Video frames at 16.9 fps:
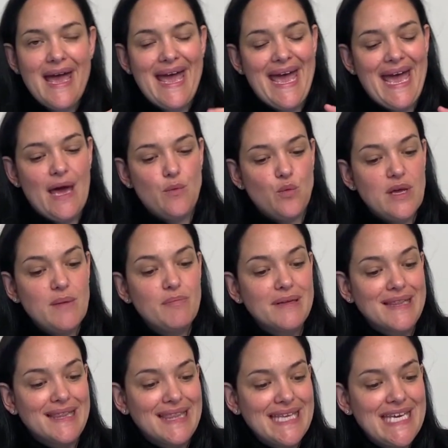And we
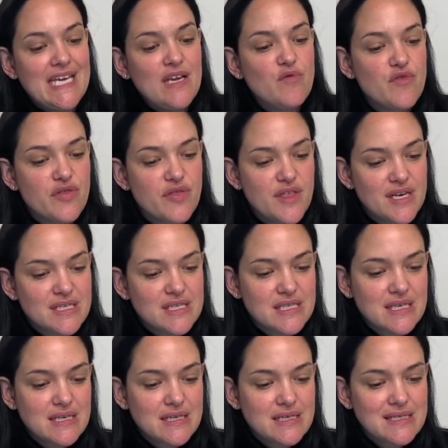believe this
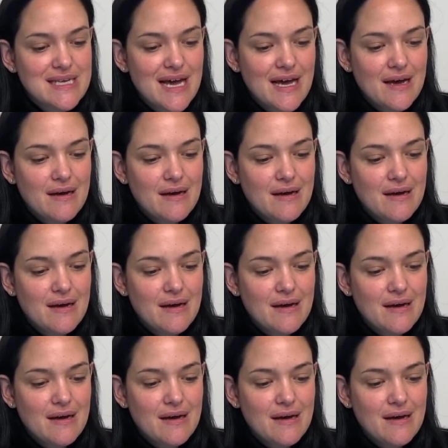is